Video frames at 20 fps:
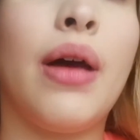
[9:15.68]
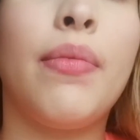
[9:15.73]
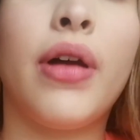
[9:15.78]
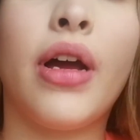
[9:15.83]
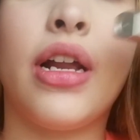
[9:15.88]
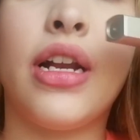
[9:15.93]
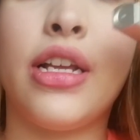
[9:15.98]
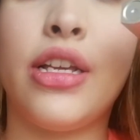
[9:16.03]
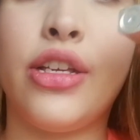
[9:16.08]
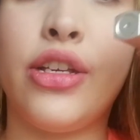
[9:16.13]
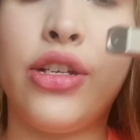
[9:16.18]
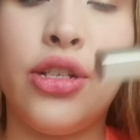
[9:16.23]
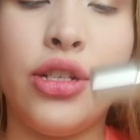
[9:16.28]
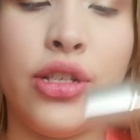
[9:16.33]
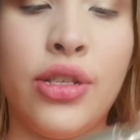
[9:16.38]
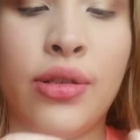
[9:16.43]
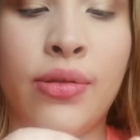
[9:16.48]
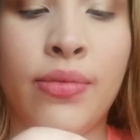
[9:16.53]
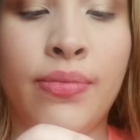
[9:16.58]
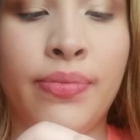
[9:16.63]
I'm gonna
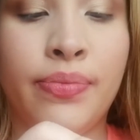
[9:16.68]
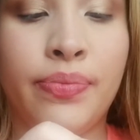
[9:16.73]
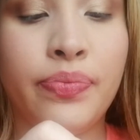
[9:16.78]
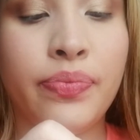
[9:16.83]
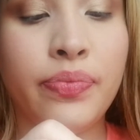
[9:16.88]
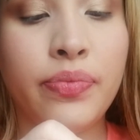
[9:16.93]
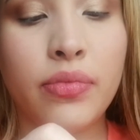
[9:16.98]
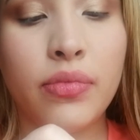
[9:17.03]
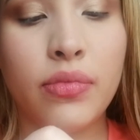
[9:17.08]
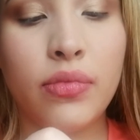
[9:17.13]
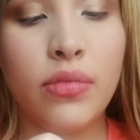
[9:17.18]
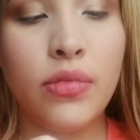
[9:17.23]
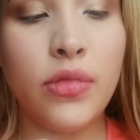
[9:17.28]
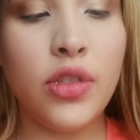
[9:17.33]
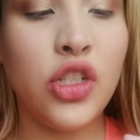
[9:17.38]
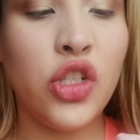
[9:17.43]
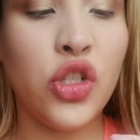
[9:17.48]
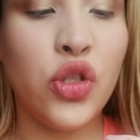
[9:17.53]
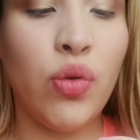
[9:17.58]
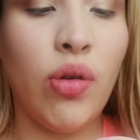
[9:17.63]
use
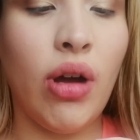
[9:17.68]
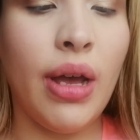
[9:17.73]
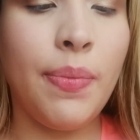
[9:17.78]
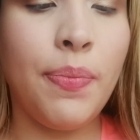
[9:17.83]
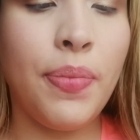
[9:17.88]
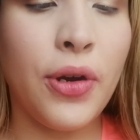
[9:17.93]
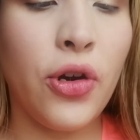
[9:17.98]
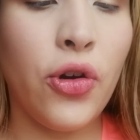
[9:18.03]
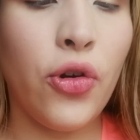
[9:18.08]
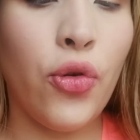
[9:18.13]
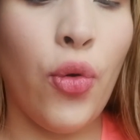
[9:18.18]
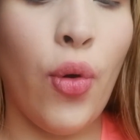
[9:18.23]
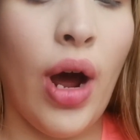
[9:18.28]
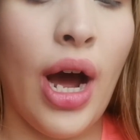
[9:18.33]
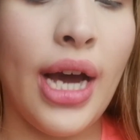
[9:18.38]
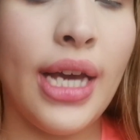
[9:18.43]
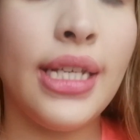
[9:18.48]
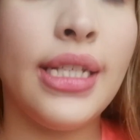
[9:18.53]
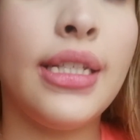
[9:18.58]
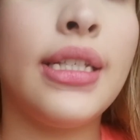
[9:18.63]
Swipe
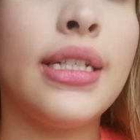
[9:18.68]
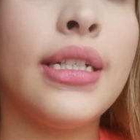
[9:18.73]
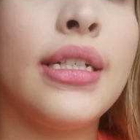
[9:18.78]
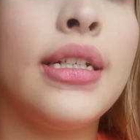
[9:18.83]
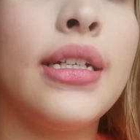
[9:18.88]
Right.